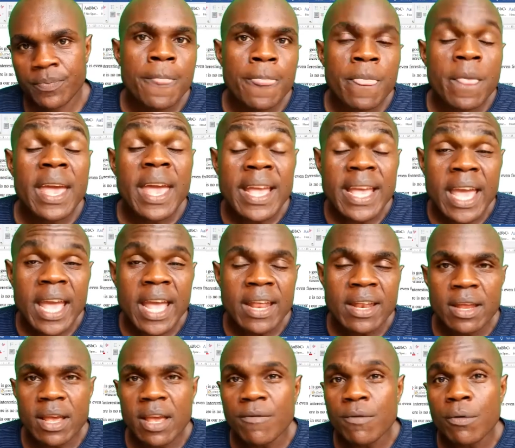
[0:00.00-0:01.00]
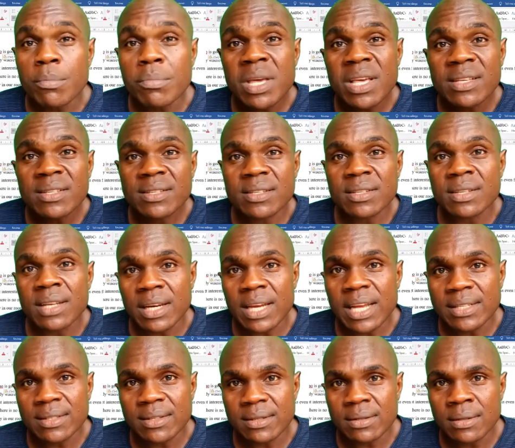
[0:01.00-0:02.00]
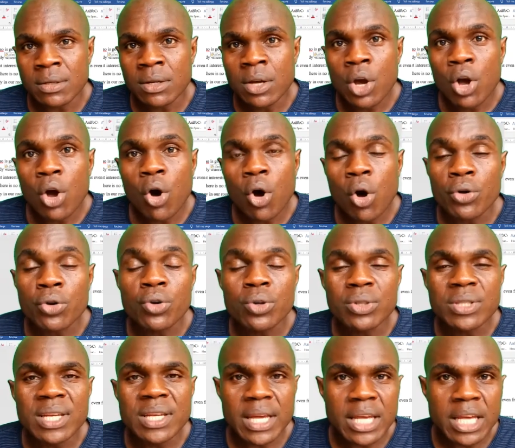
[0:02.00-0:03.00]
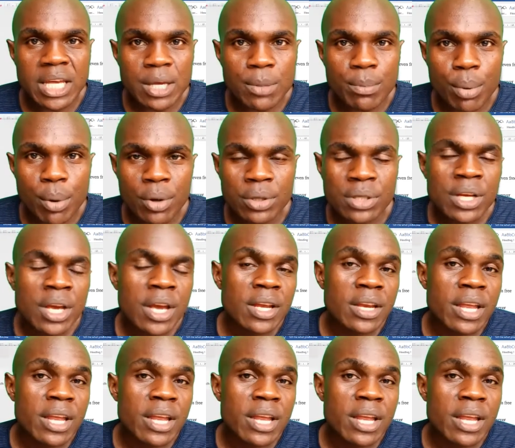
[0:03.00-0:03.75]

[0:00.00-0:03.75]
Again, if you missed the lesson on using the keyboard,